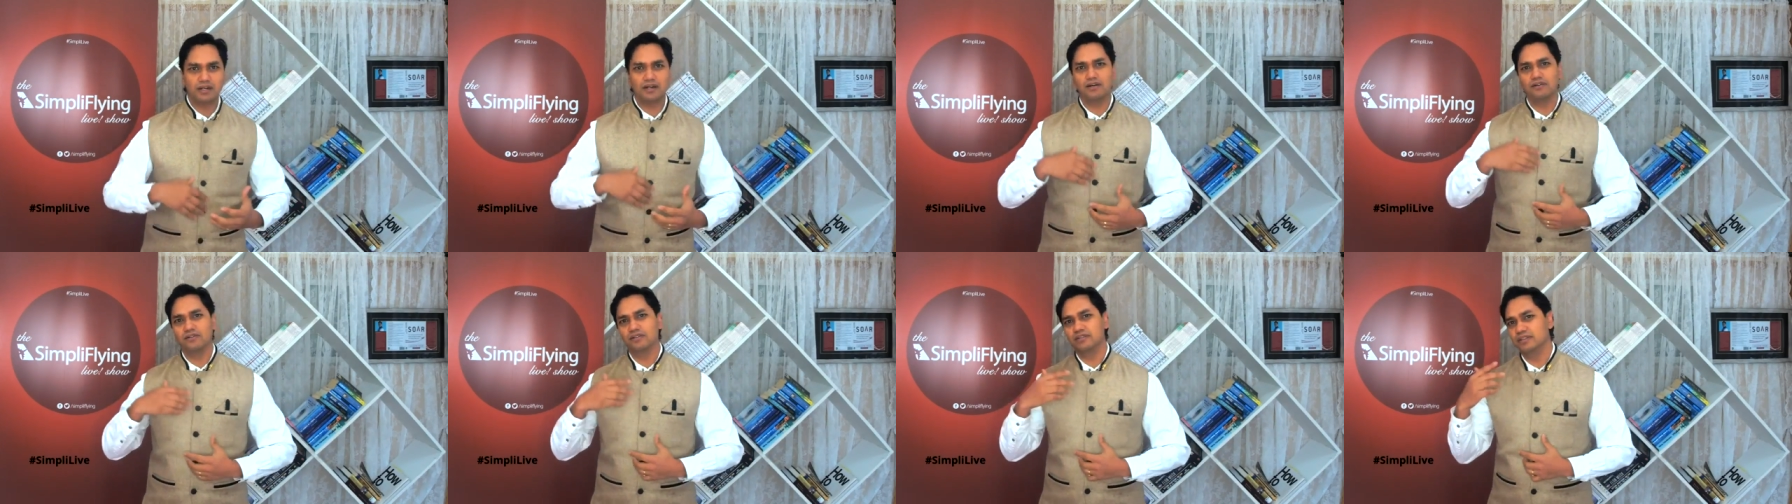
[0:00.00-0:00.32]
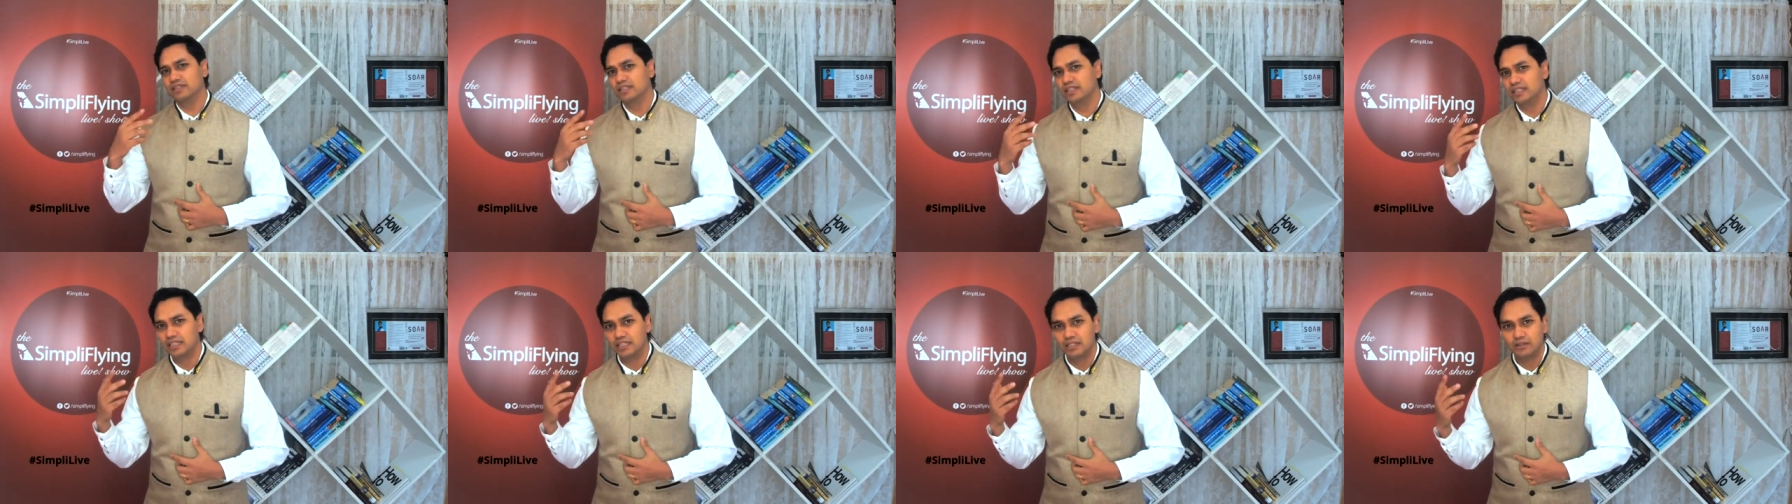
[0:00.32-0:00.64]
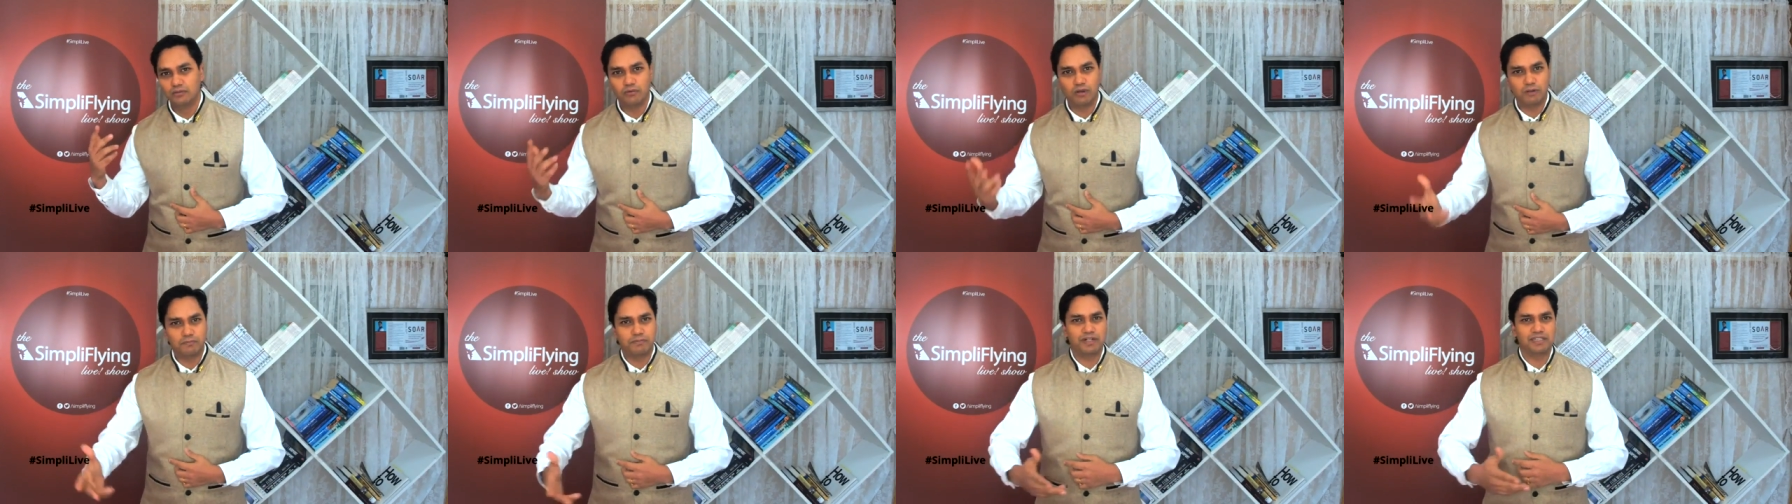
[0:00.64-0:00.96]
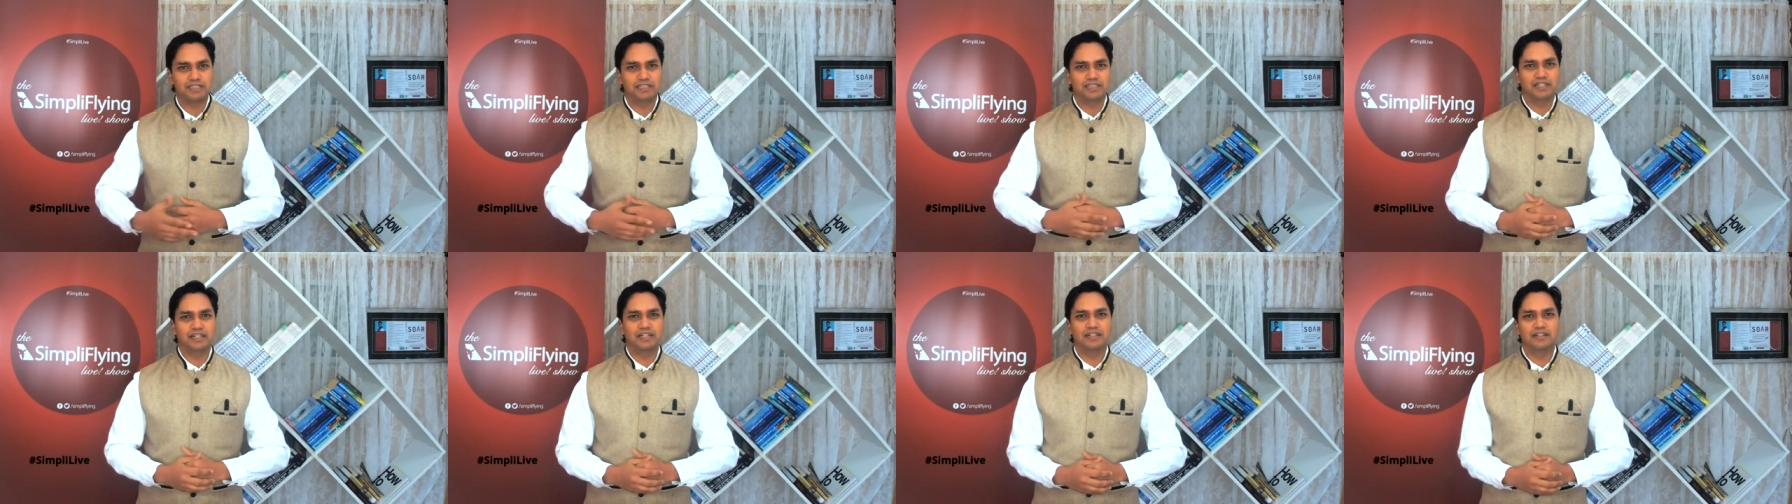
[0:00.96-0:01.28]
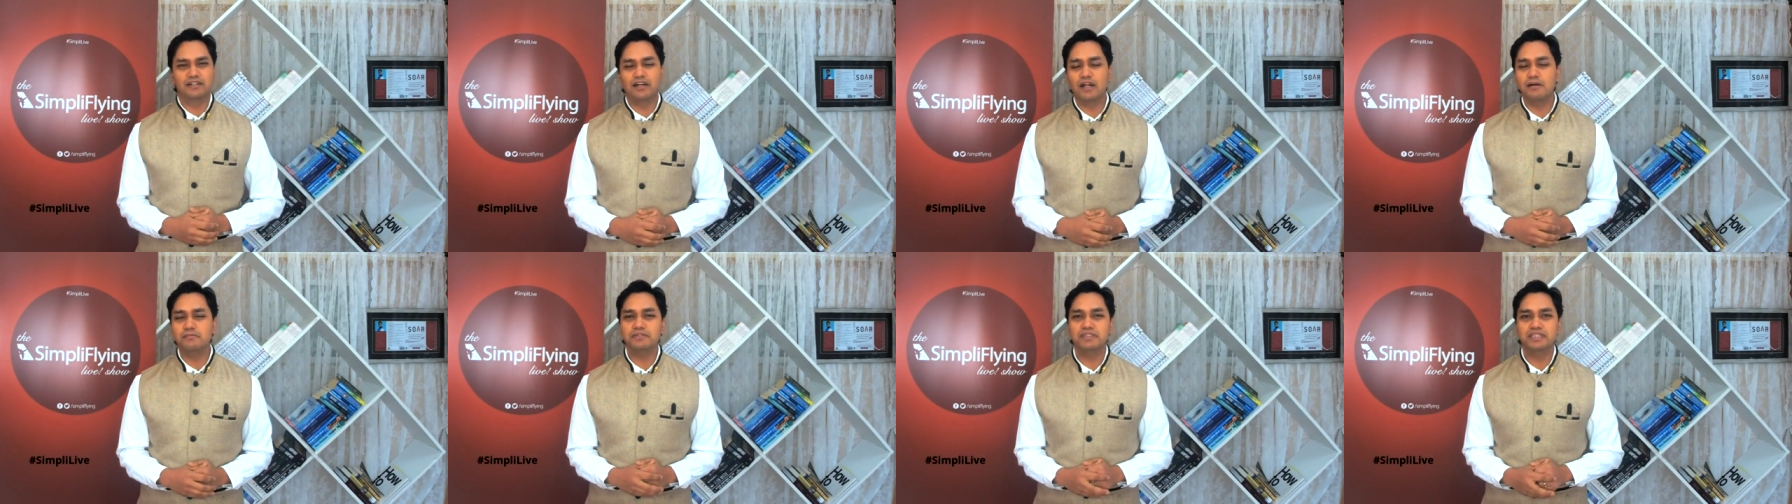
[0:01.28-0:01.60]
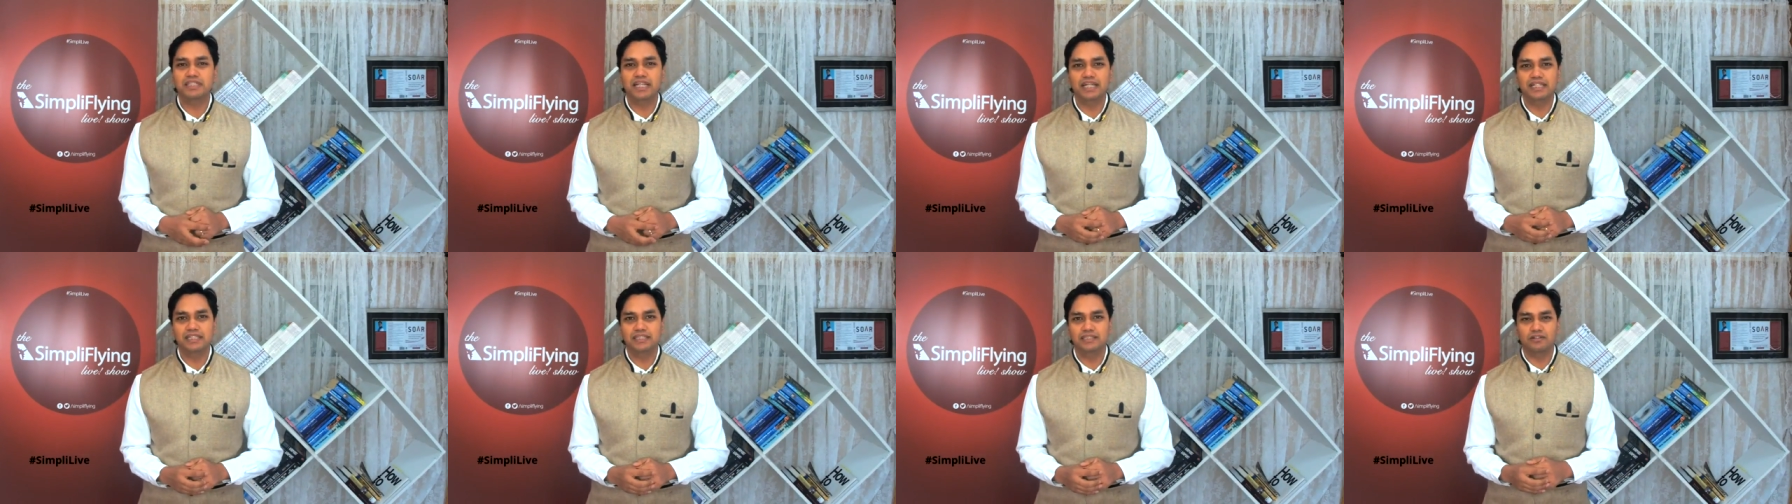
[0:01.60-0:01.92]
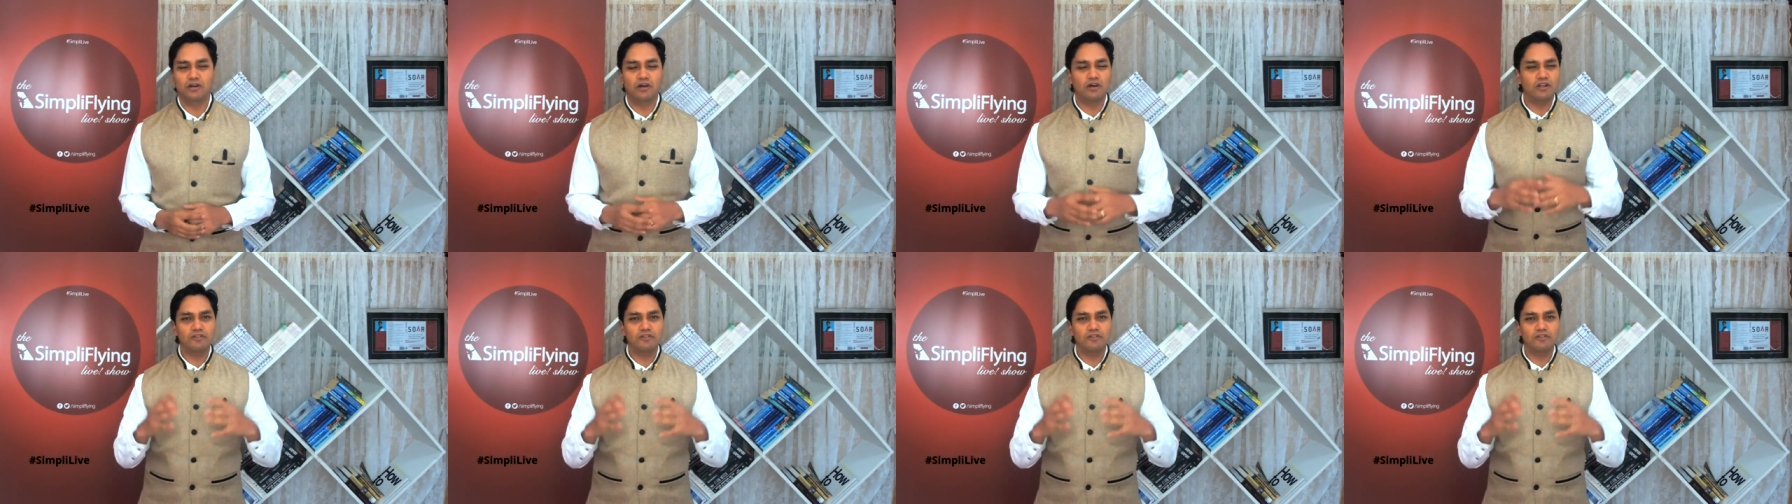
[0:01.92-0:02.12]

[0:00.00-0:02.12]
around what President Trump says.